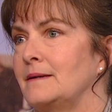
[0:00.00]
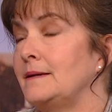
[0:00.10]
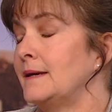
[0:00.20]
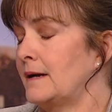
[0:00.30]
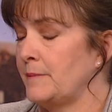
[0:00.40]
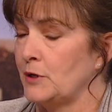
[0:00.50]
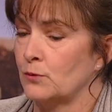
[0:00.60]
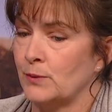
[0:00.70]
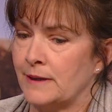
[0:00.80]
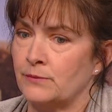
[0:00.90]
Yeah, I
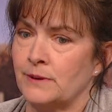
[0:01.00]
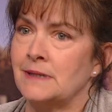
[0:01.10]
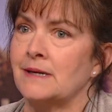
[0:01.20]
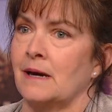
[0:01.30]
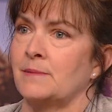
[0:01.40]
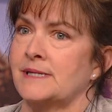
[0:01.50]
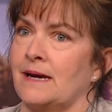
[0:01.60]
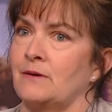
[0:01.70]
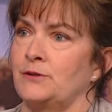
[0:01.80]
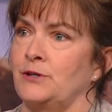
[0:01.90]
mean, re it really comes
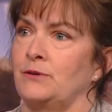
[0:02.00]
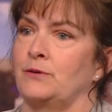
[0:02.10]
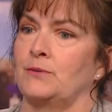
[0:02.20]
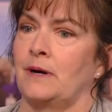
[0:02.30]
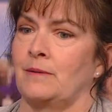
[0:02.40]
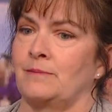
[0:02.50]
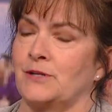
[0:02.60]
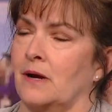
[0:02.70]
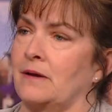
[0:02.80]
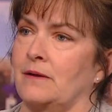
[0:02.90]
down to um,
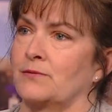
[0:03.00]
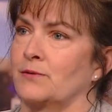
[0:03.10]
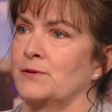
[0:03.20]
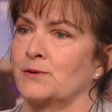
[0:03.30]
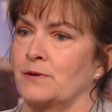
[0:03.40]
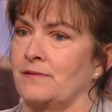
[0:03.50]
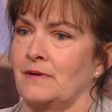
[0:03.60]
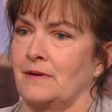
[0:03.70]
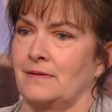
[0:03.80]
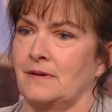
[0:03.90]
talking through sort of the,